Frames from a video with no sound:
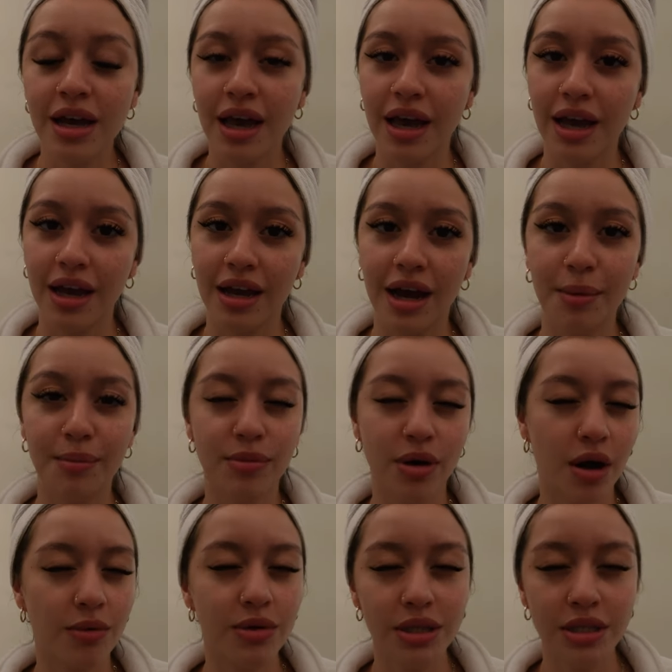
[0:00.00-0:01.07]
and I'm
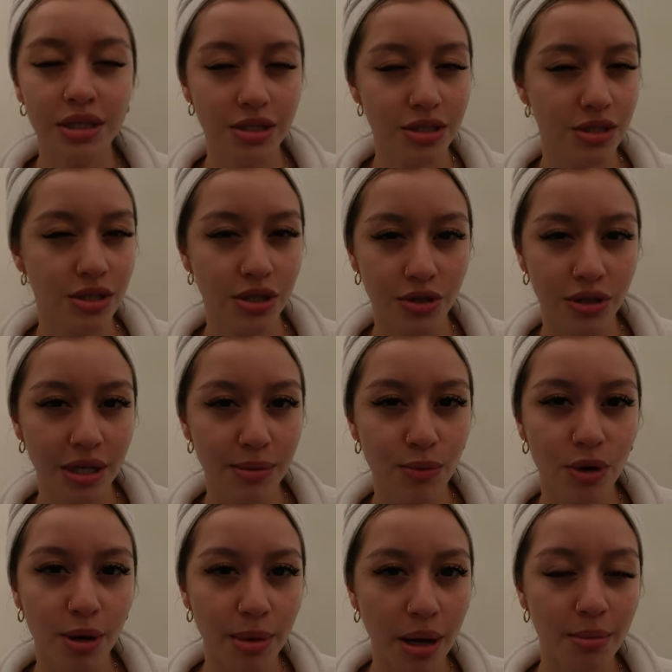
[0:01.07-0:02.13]
not really insecure
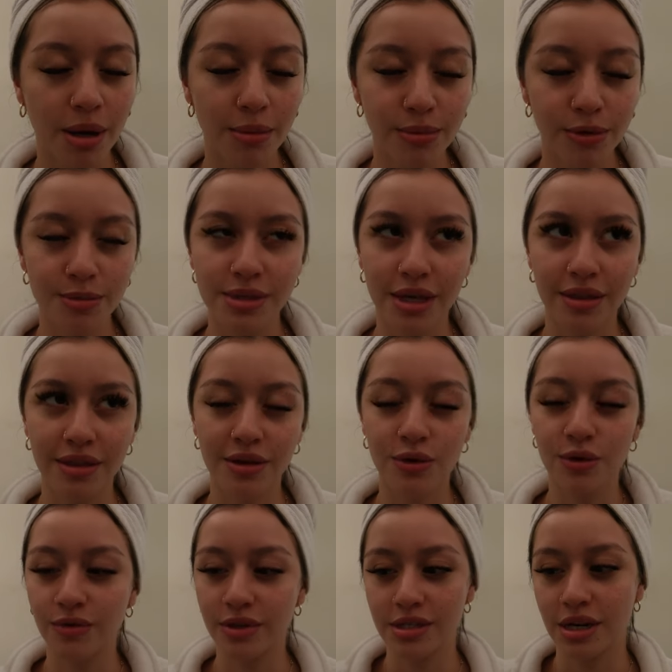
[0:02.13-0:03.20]
anymore about my boobs. I think
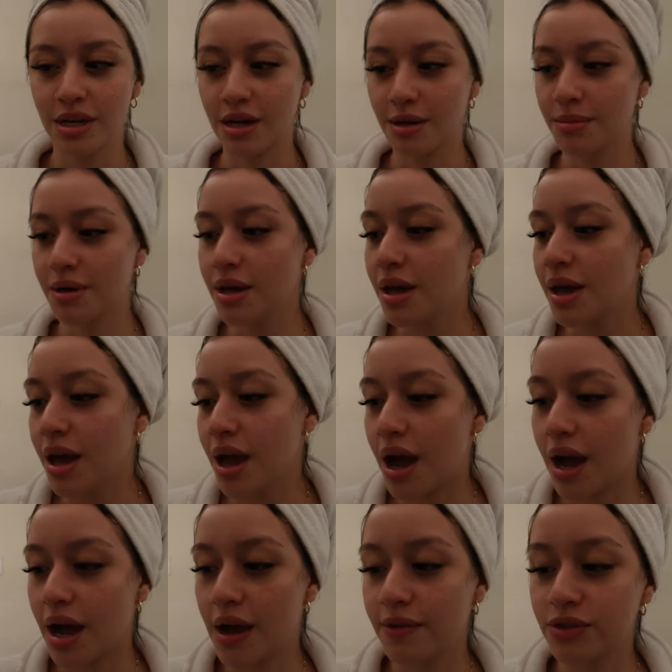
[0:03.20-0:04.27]
over time,
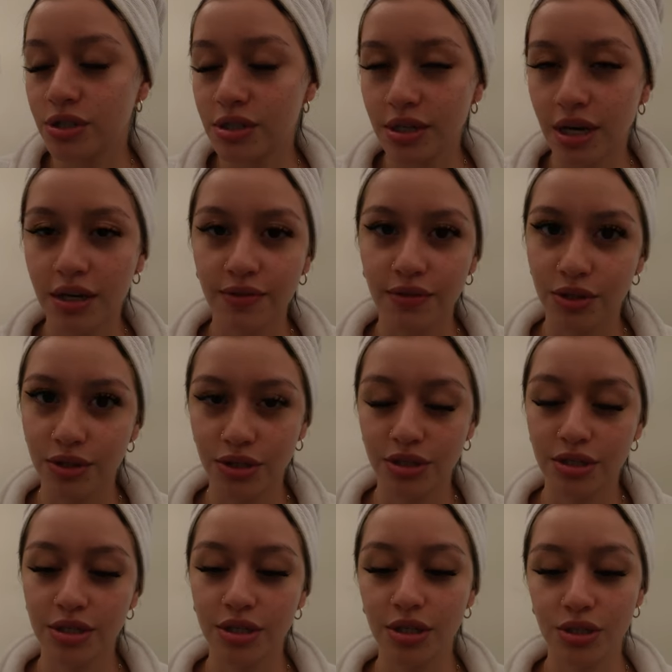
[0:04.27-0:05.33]
I have just kind of
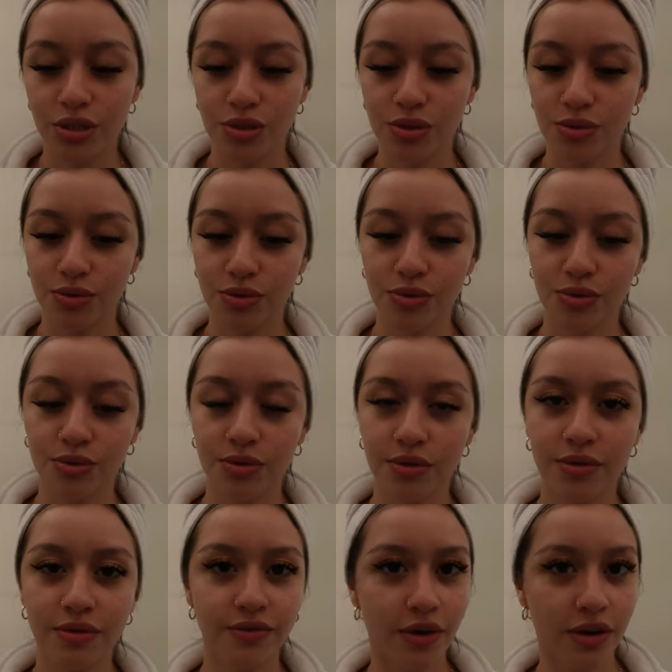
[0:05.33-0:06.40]
learned to
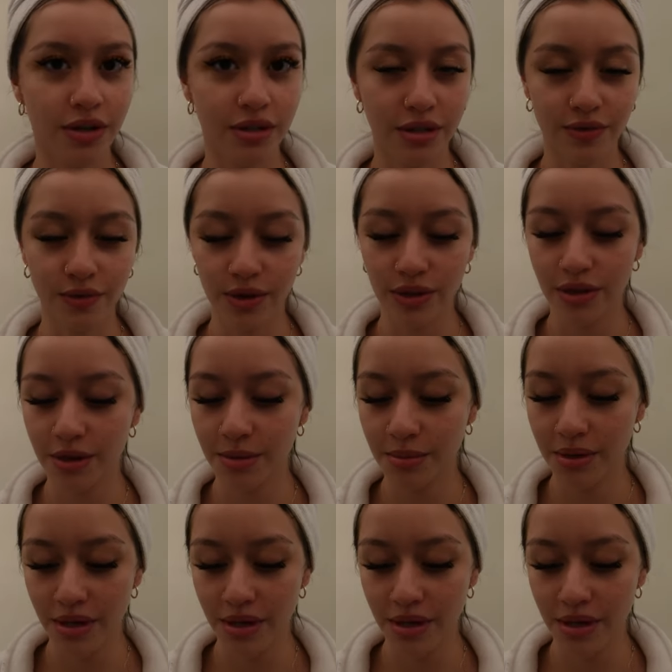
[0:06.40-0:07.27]
fall in love with them.